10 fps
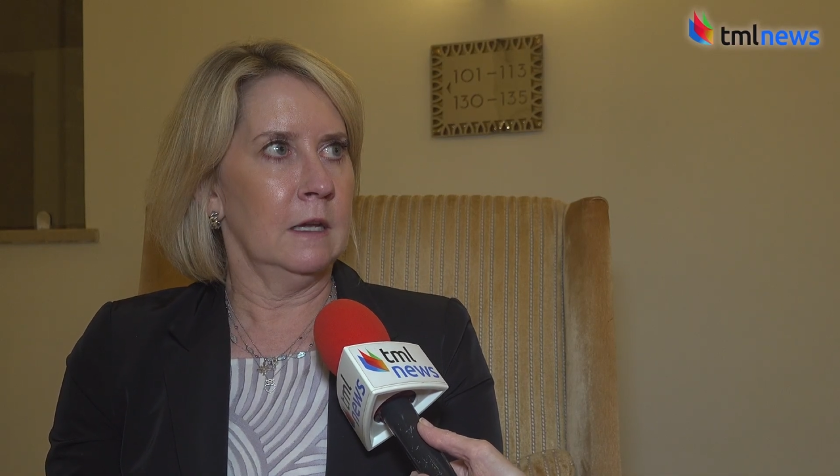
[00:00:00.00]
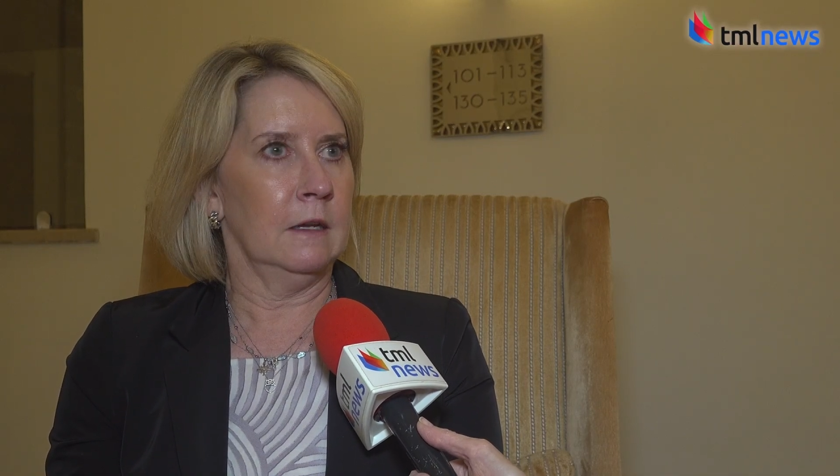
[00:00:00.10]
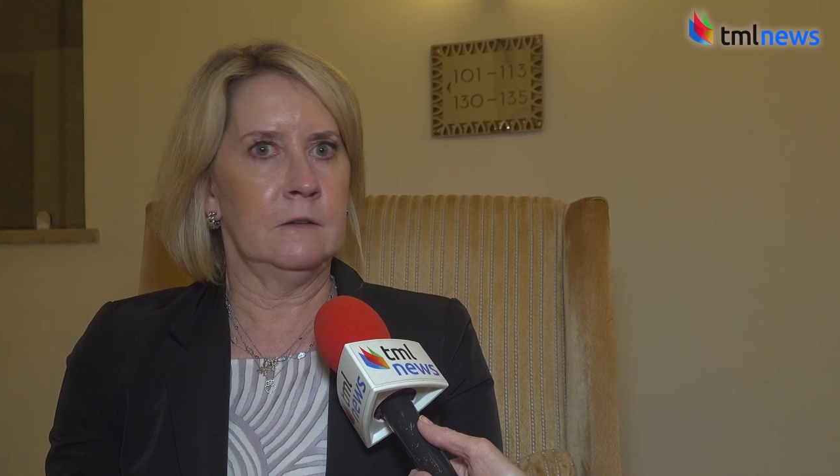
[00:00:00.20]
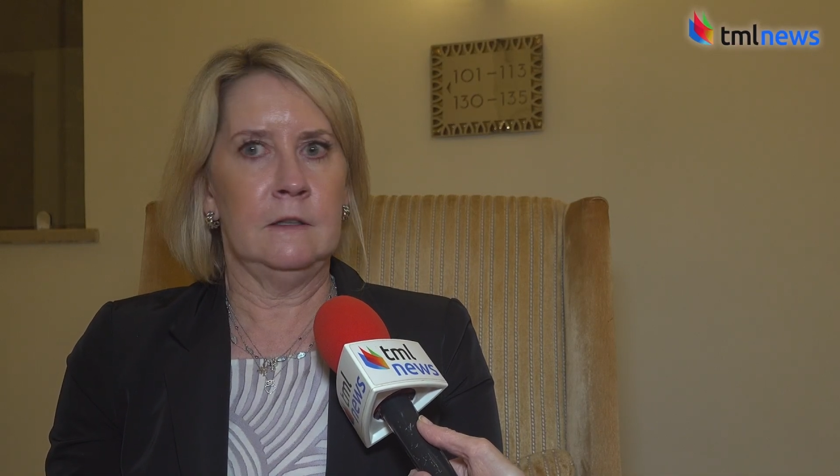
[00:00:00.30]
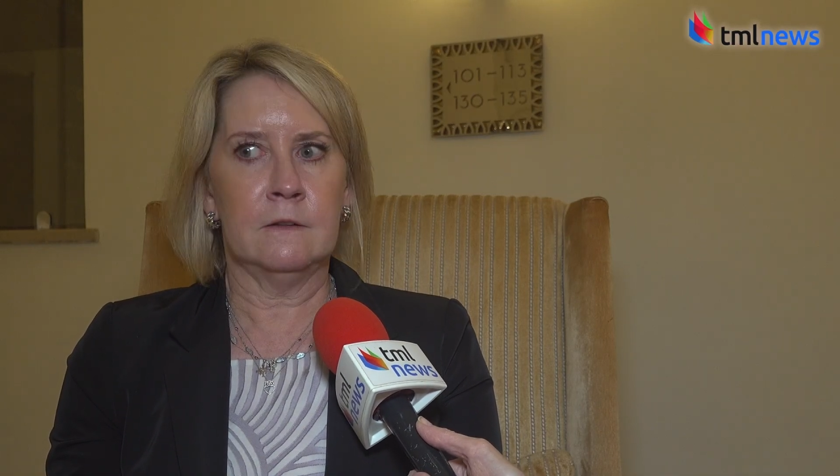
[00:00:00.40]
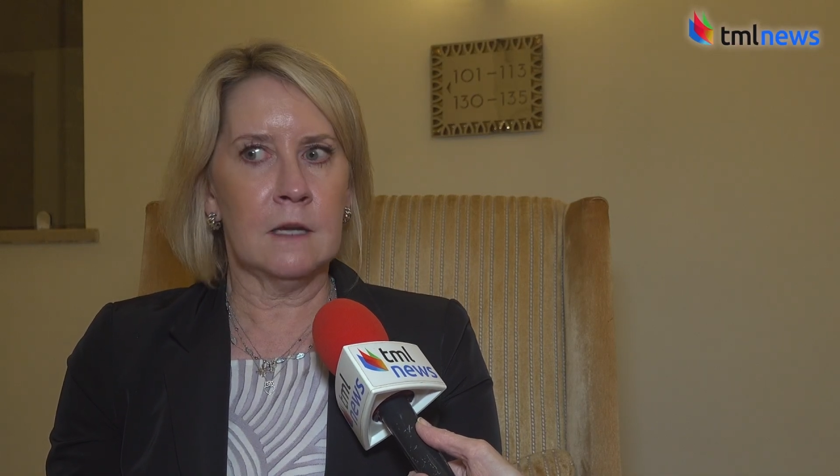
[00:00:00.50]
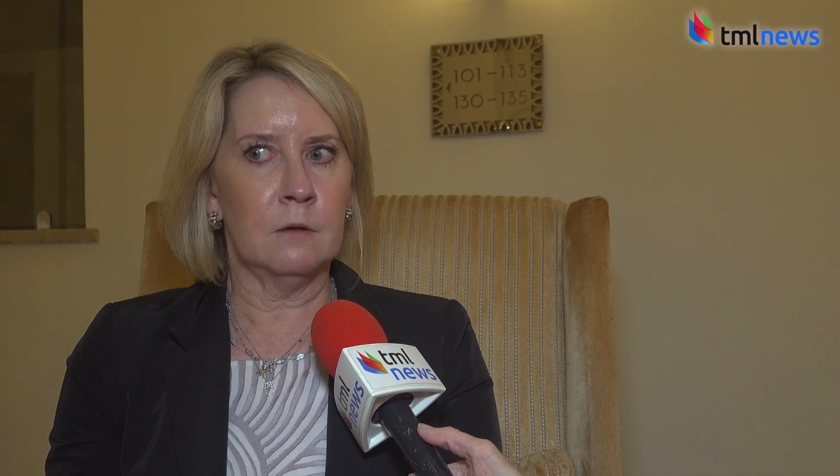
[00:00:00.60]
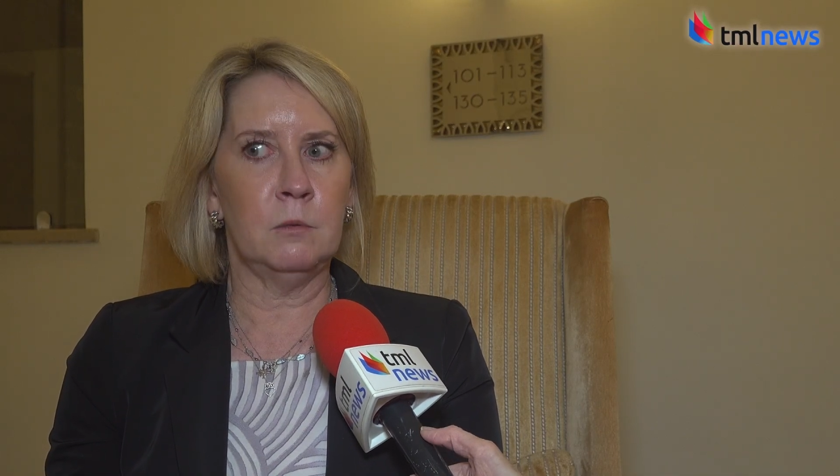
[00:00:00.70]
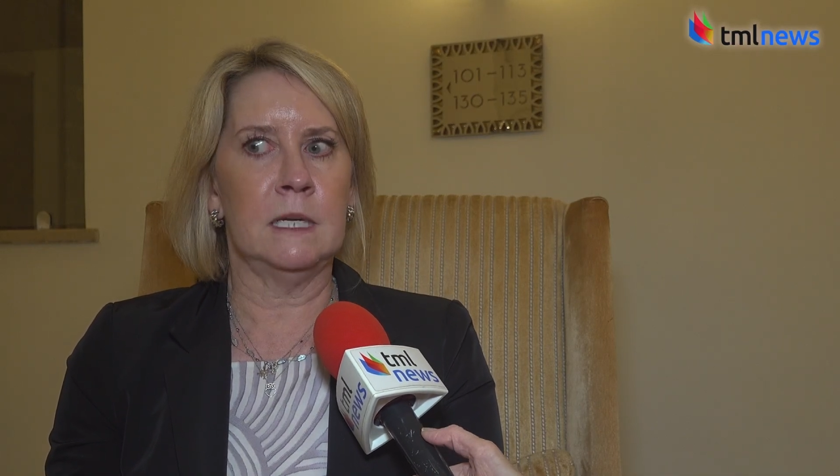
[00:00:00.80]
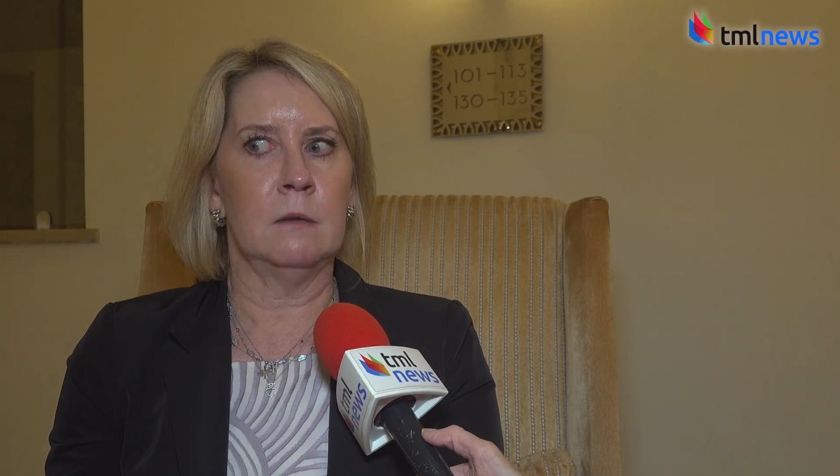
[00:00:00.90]
And as he
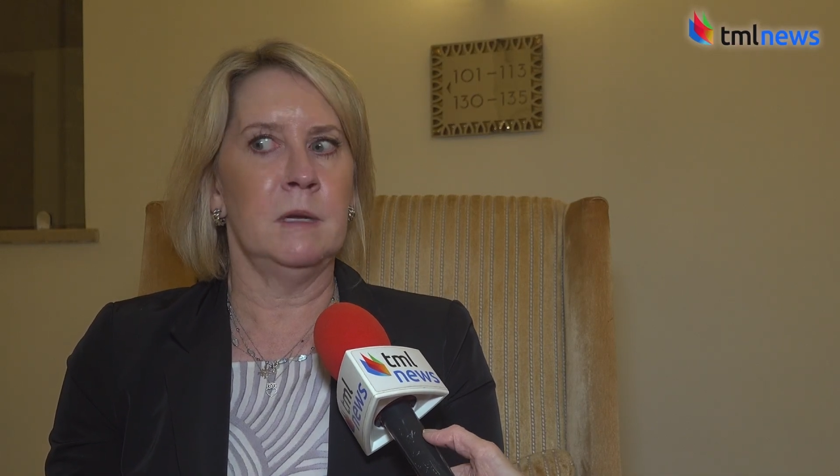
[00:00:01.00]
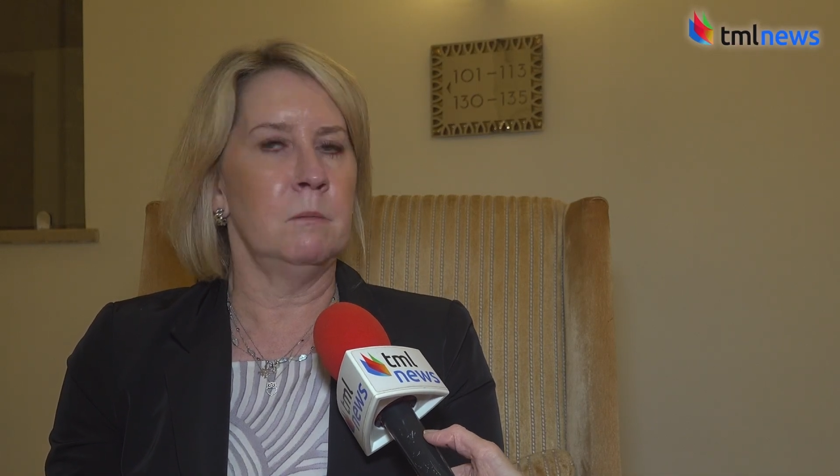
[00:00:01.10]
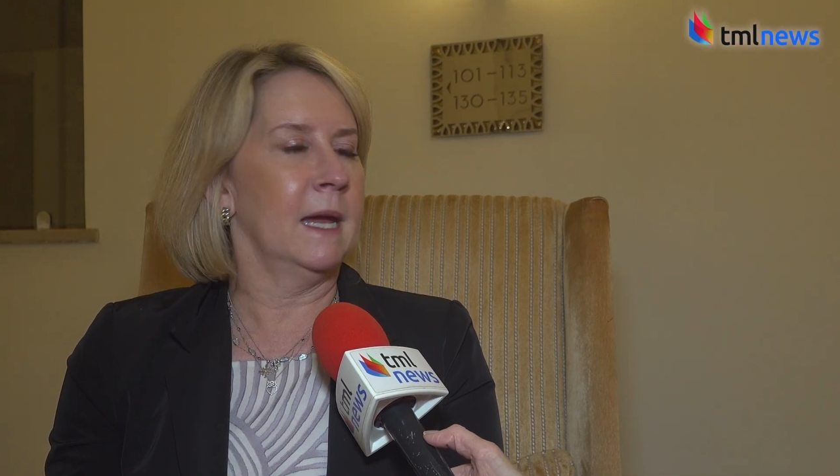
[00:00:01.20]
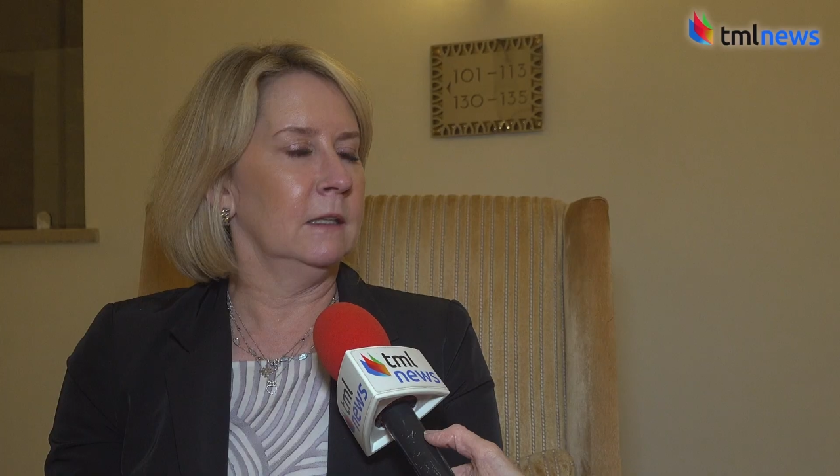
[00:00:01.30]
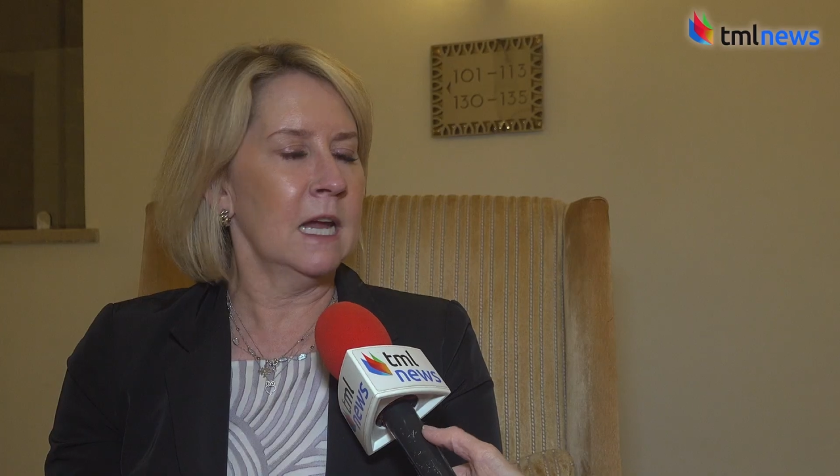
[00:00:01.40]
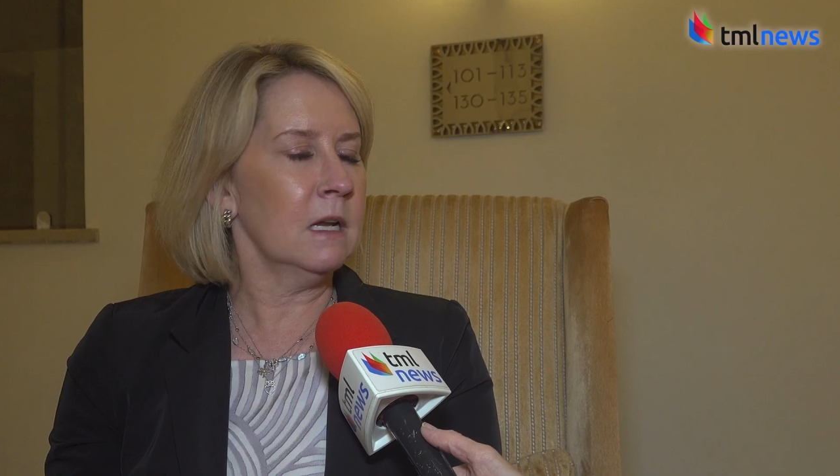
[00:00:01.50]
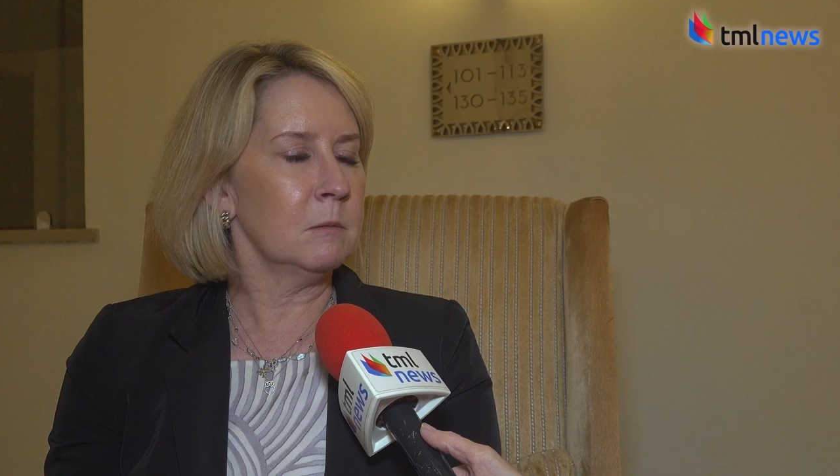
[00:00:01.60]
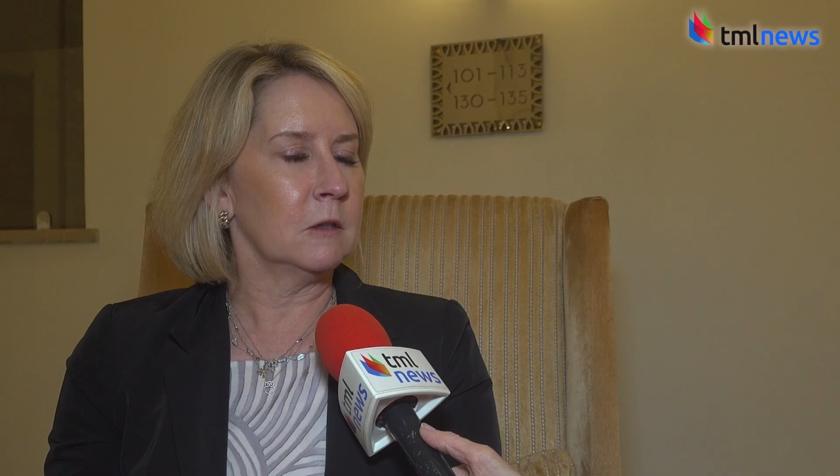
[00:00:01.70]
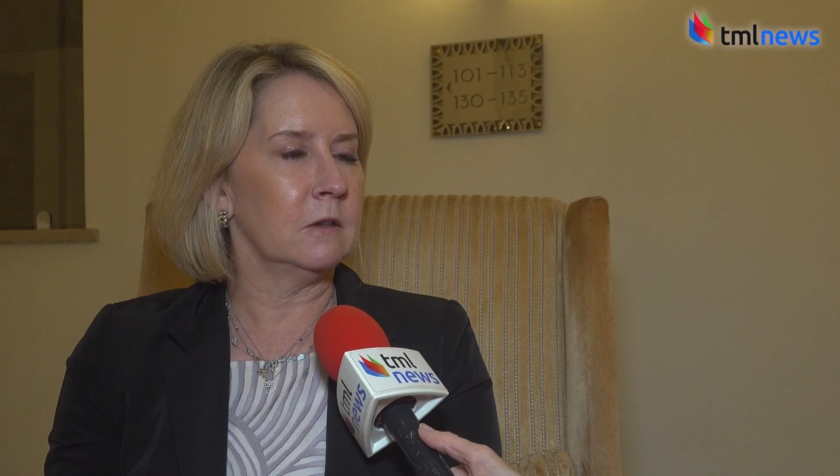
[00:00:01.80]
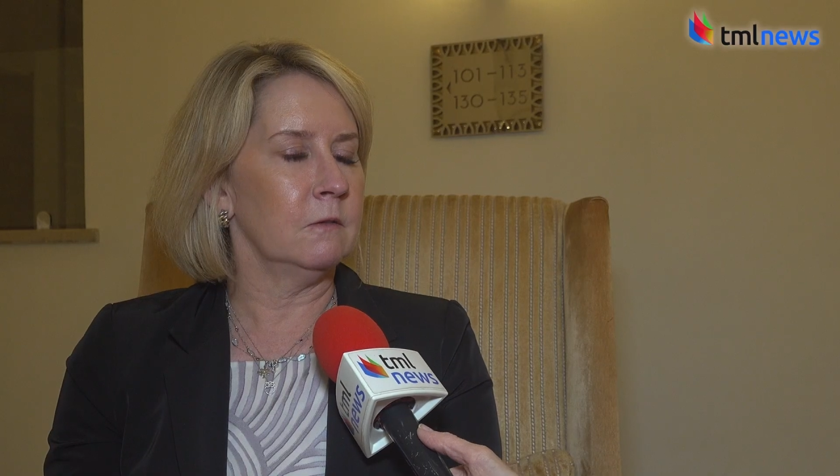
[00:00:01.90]
said, we can be
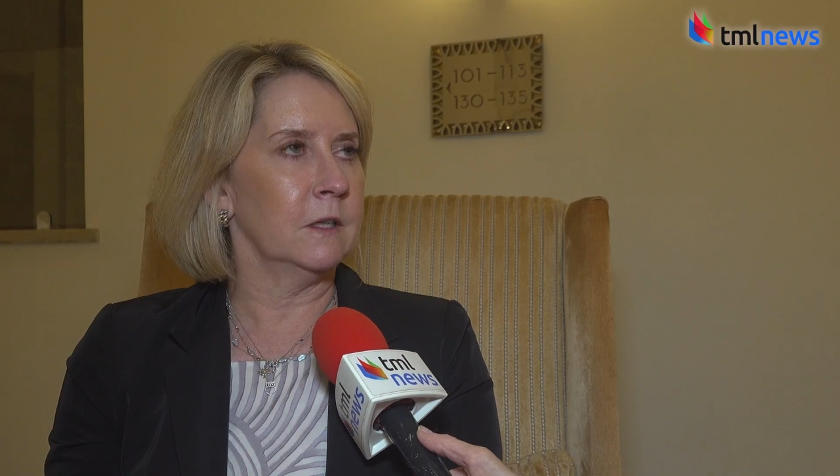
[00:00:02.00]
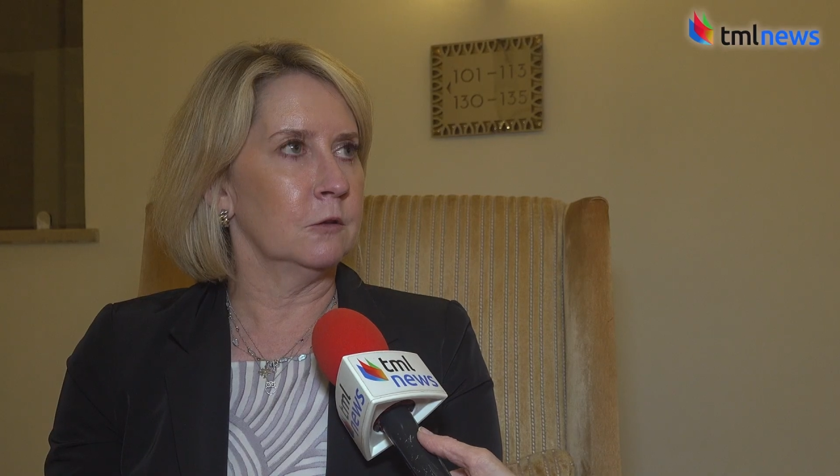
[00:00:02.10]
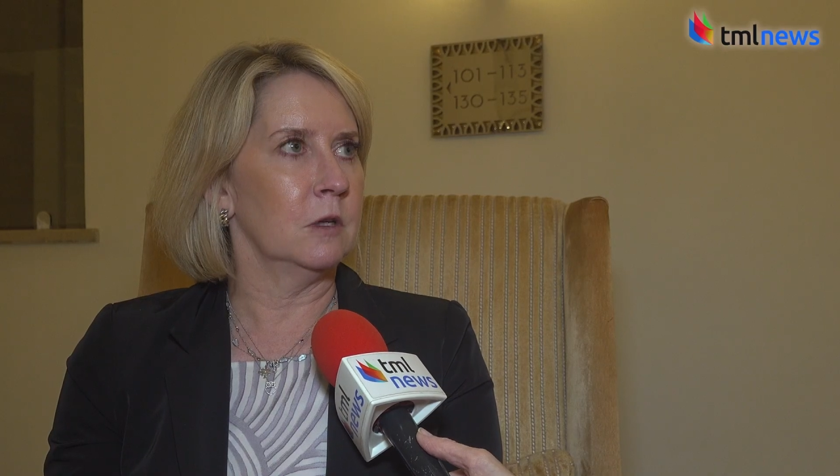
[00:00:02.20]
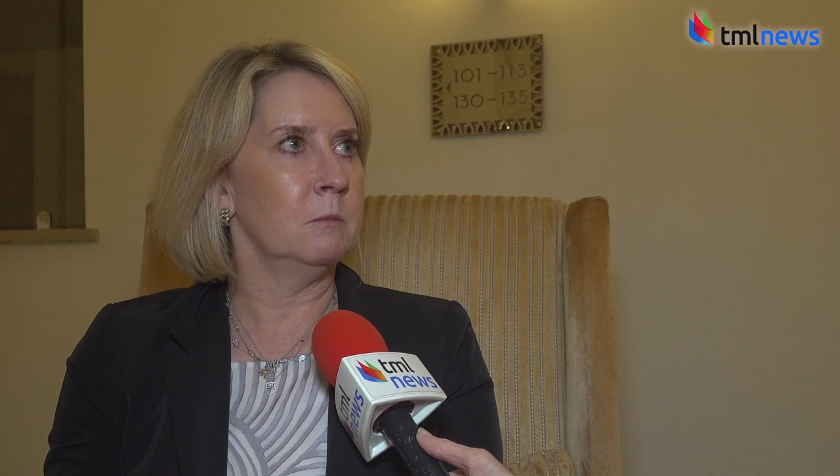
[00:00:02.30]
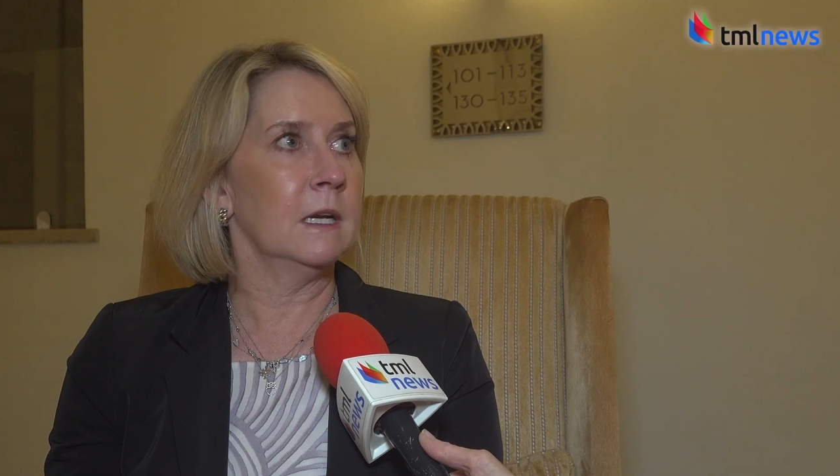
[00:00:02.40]
magnanimous in victory,